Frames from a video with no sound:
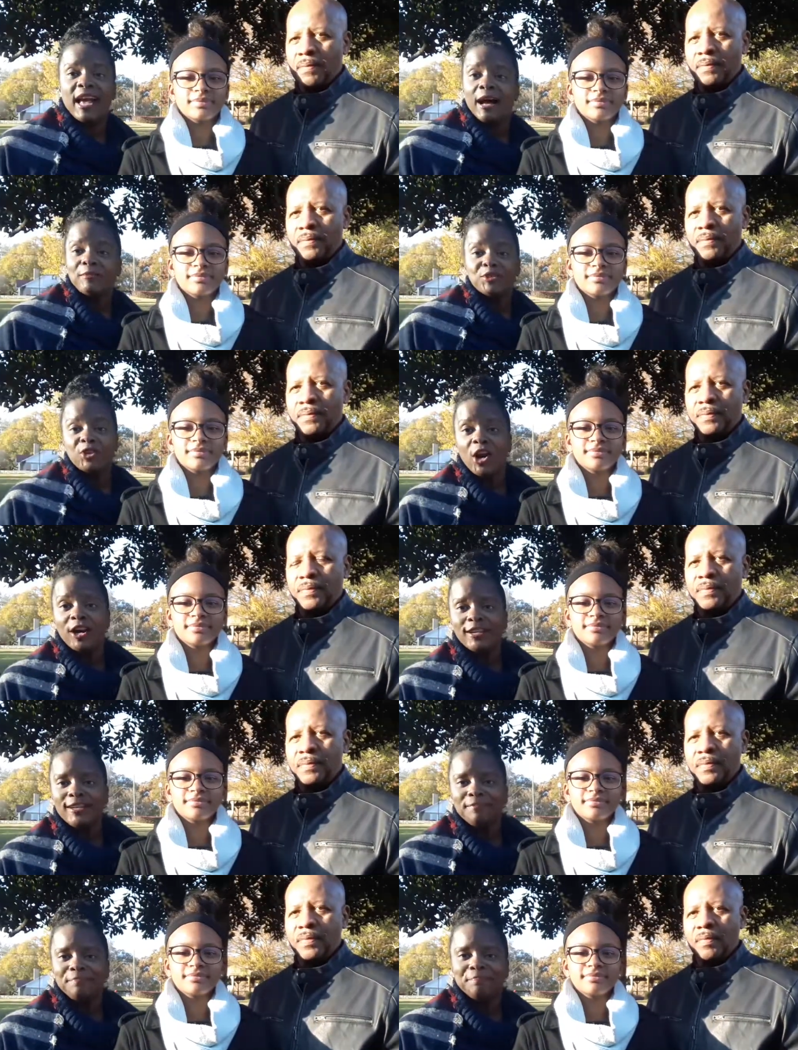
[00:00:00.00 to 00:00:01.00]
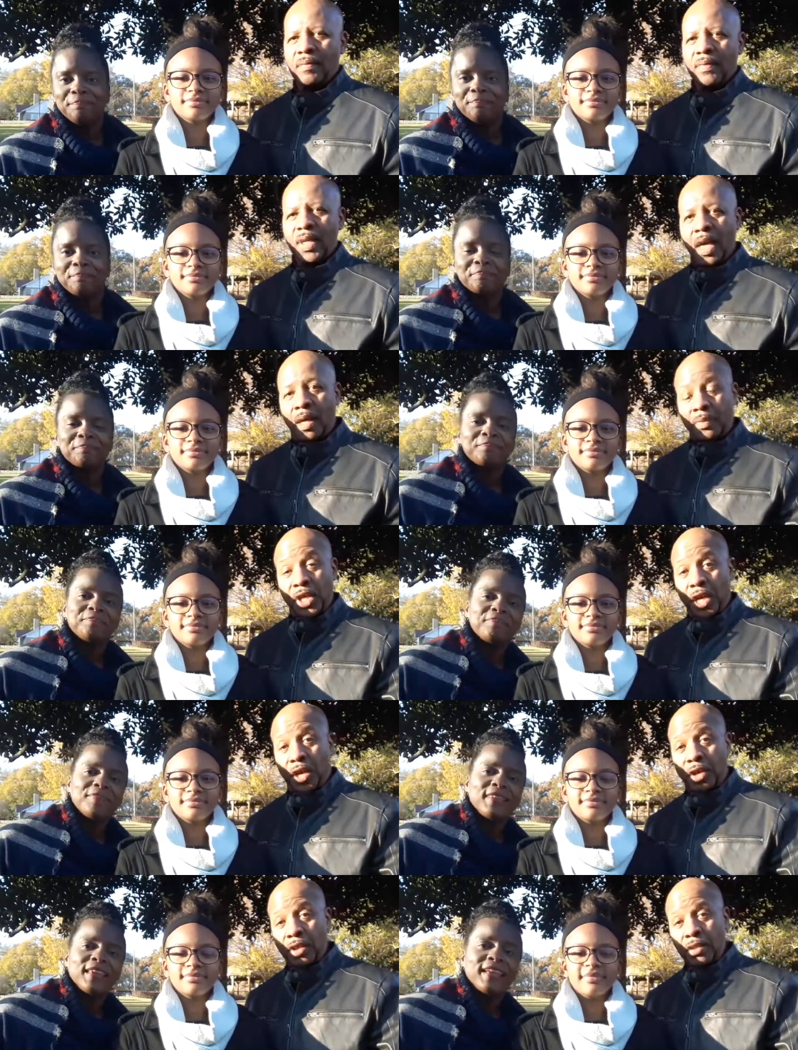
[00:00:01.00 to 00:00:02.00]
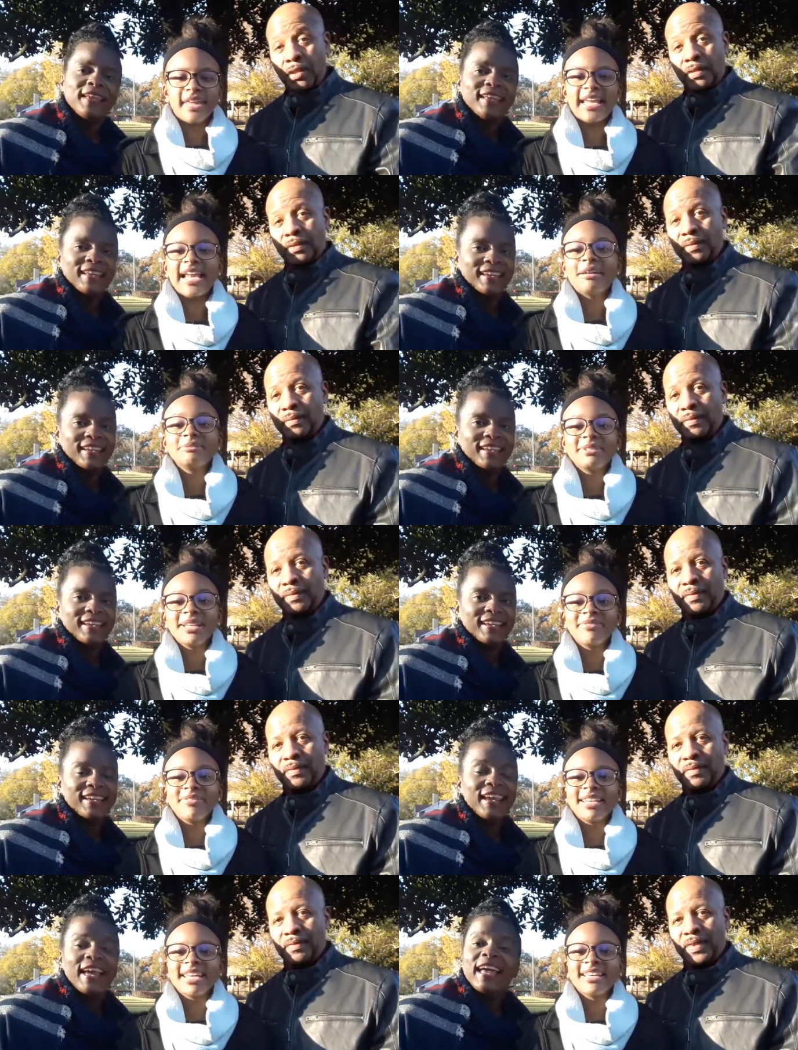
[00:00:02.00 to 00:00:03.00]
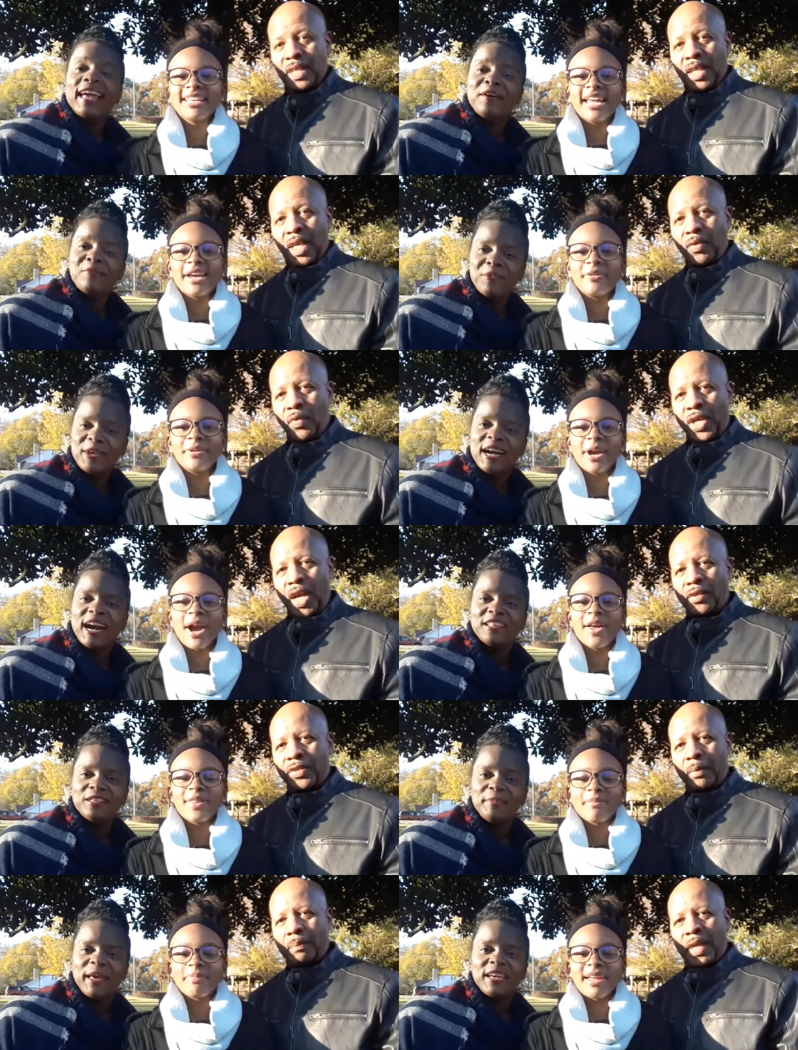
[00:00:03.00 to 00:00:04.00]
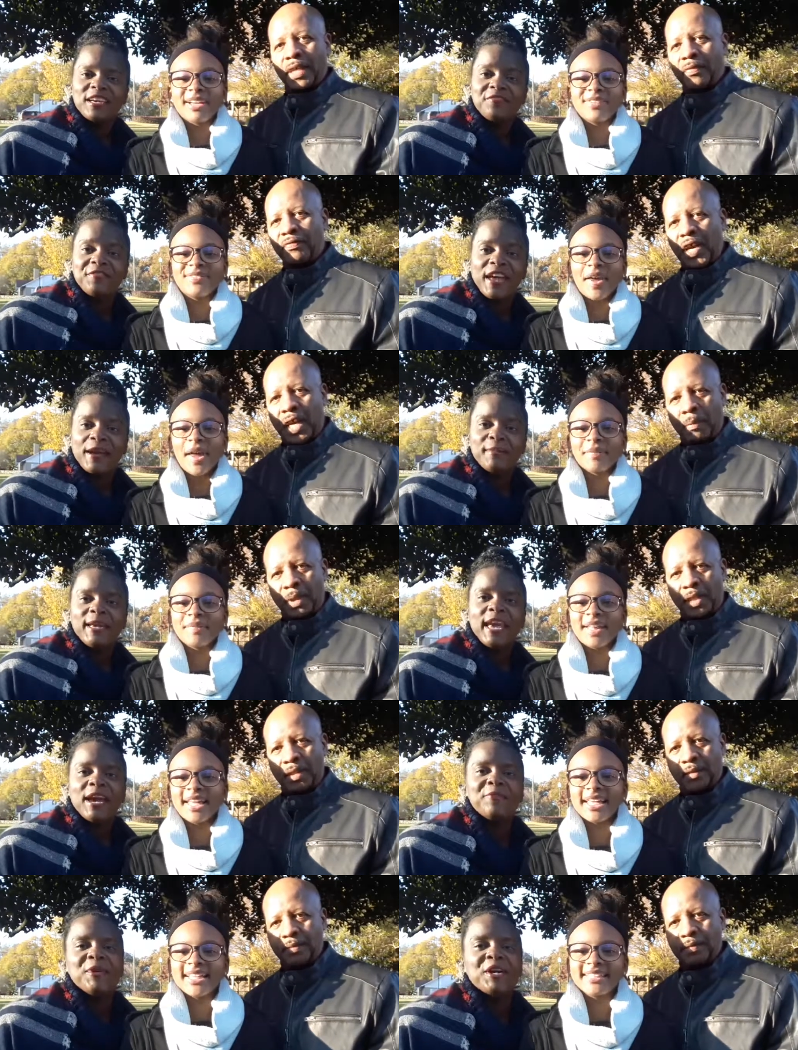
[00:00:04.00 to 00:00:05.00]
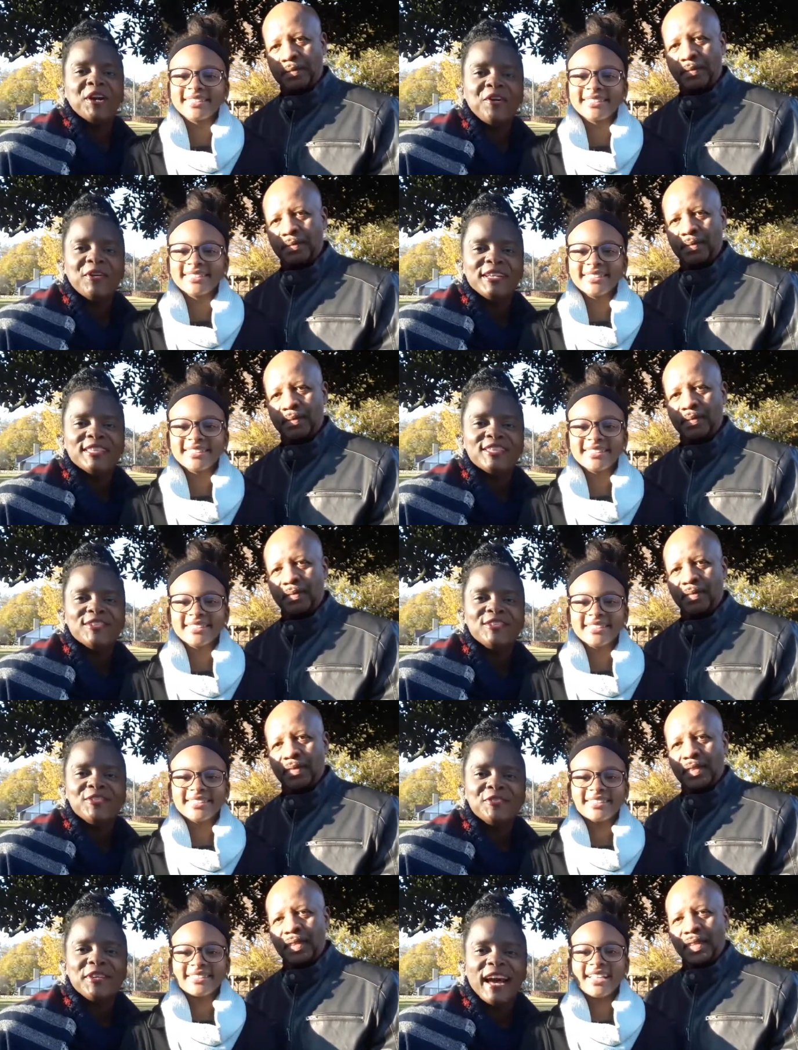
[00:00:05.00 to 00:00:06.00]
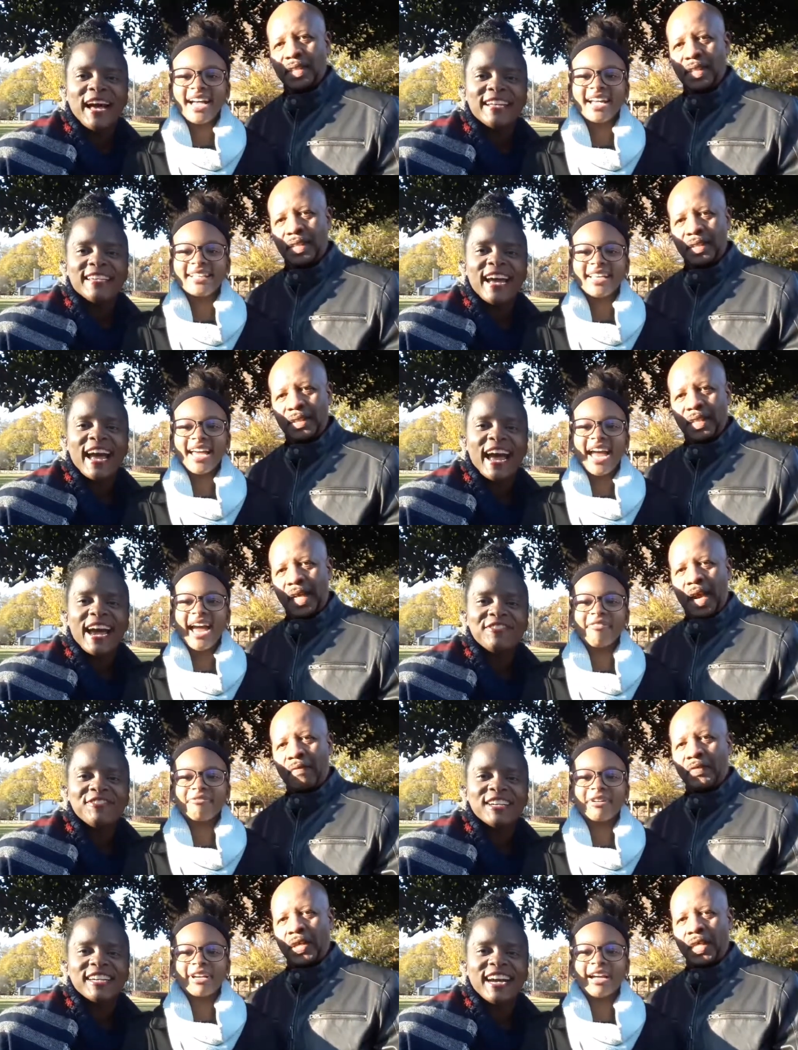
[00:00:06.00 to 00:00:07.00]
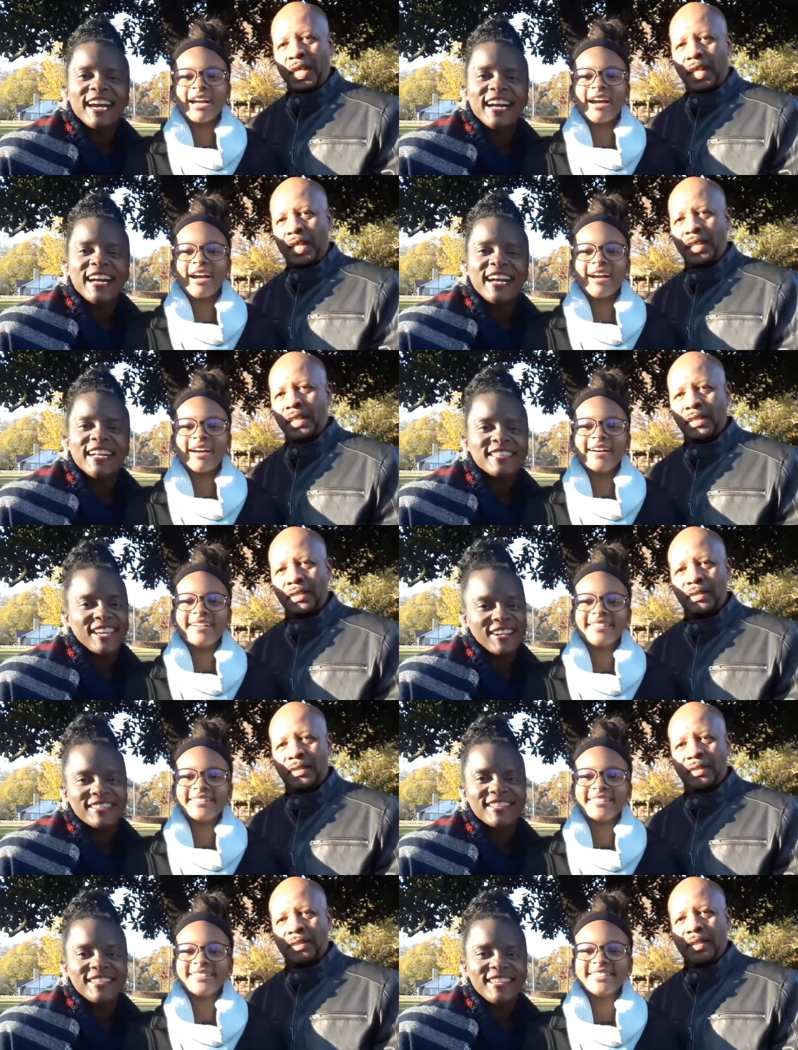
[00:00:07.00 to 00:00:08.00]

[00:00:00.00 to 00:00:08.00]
Speaker 1: I'm Charlotte.
Speaker 2: I'm Daryl.
Speaker 1: And I'm Tiffany. And we, we are, are, the, the Baker, Baker family. family. And we're going to Uganda, Africa. Africa. Talk to you